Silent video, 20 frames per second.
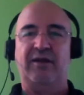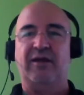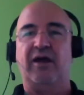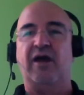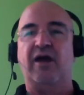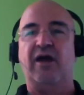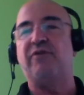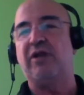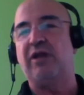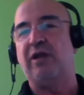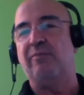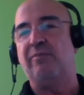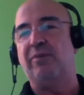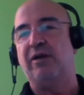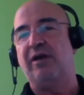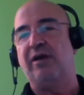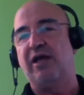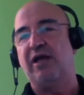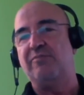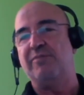
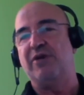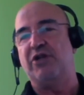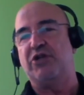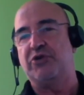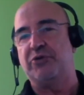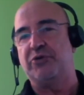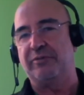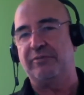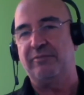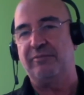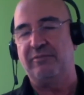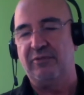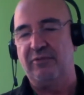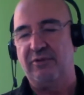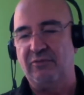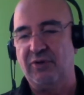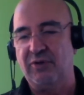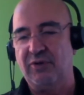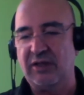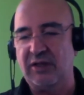available and mature.
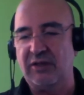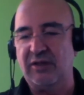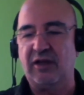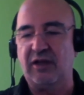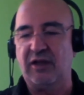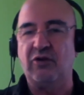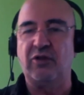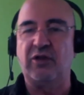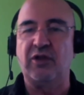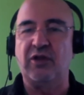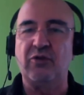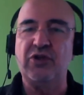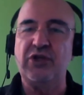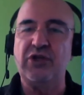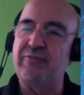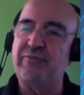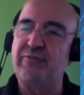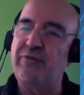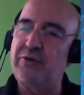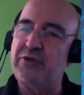What are the
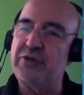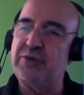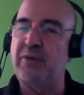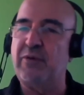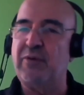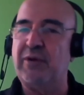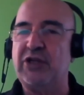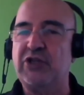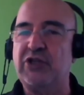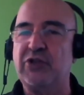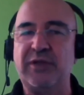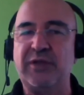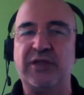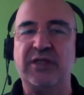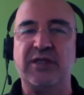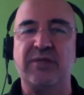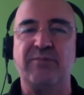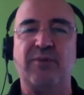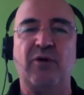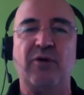technologies? First, power
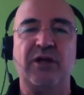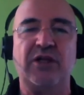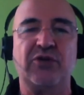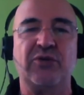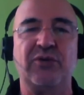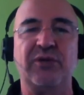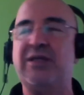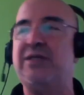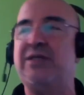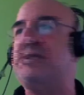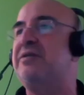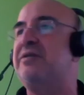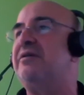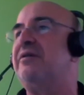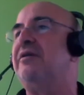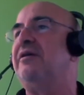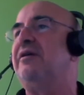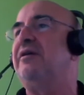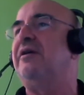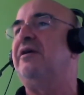electronics. Power electronics,
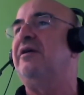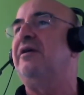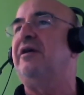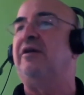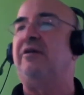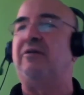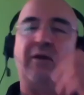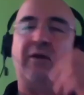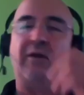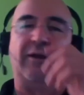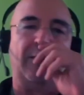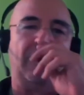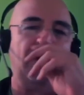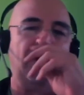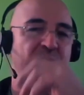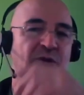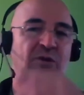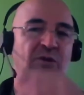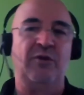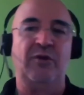
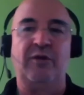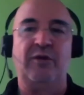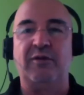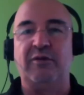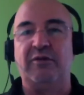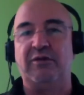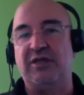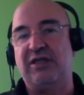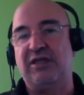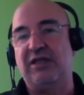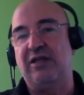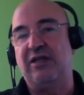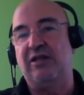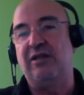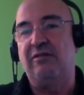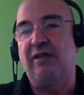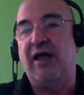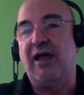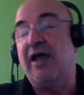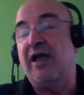the DC
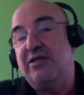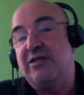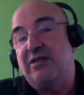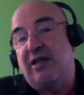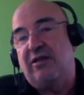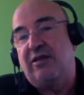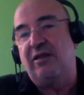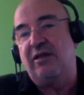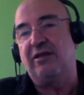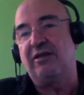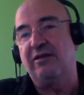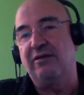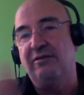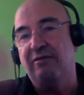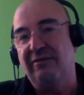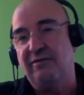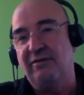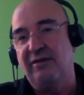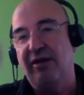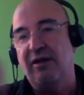lines, I think,
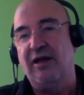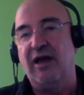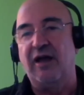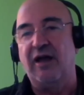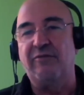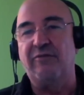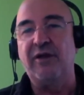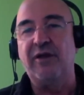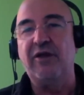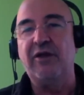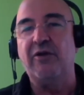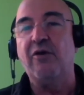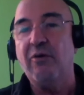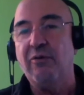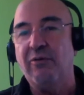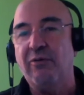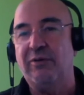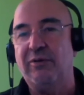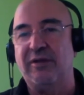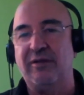are very
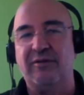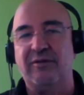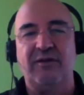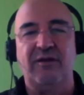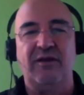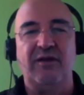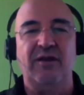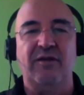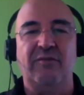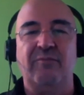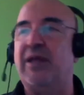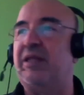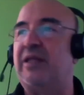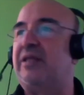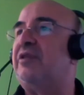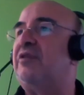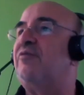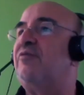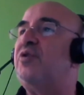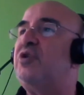old, but
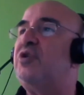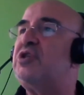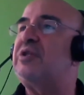the first